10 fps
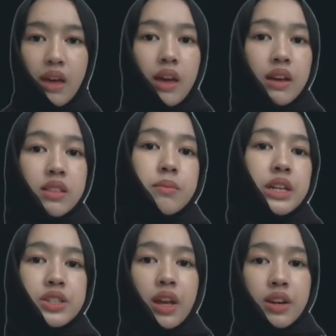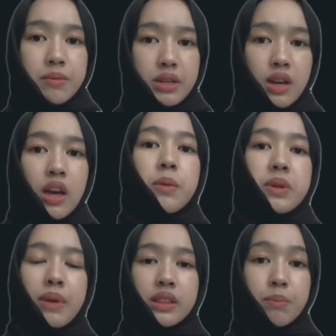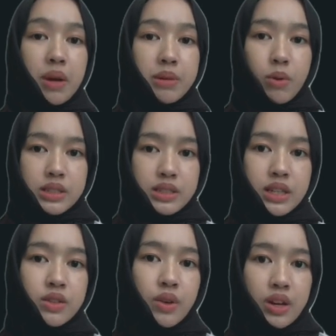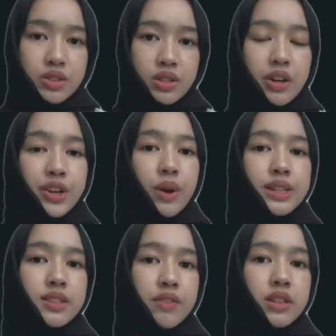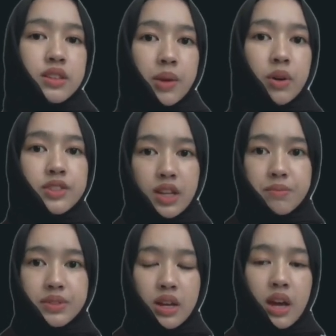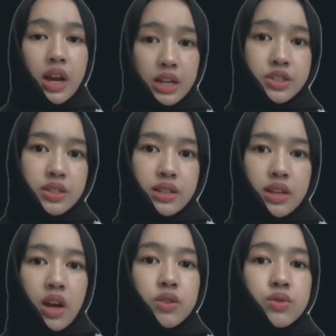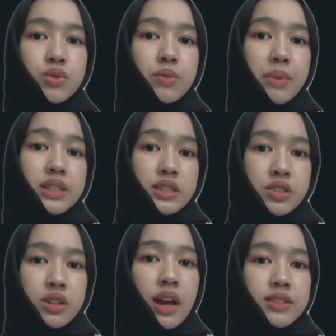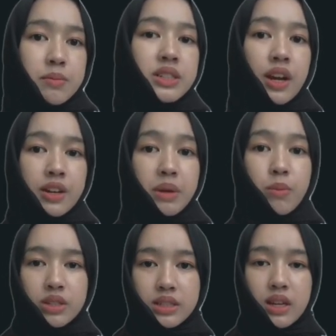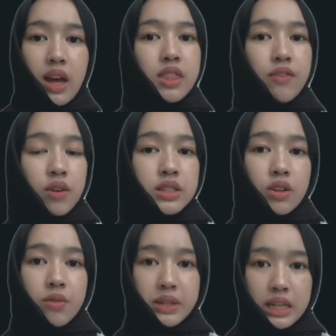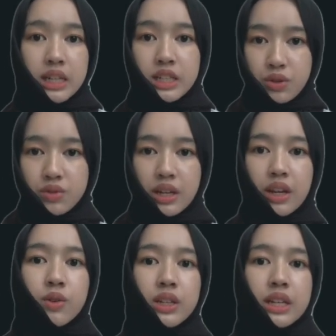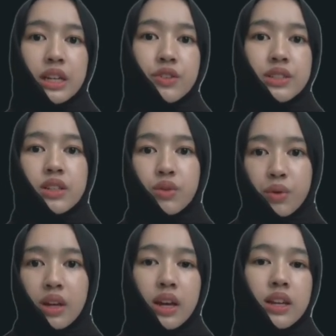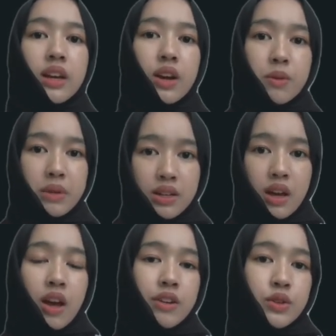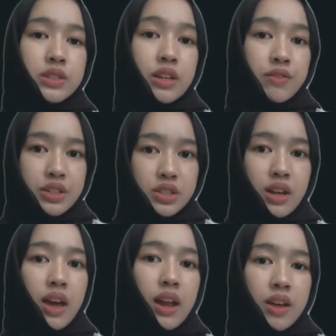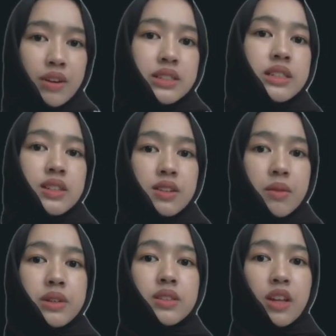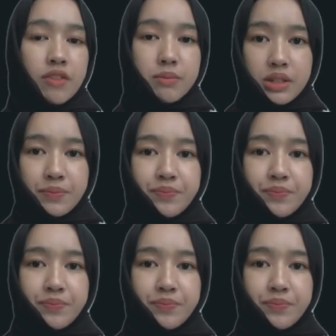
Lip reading: In the Malaysian economy, implementing public policy into action requires several types of steps. Initially, those who make decisions establish economic policy that focus on particular issues including increasing growth in the economy, reducing inflation, and advancing sustainable development.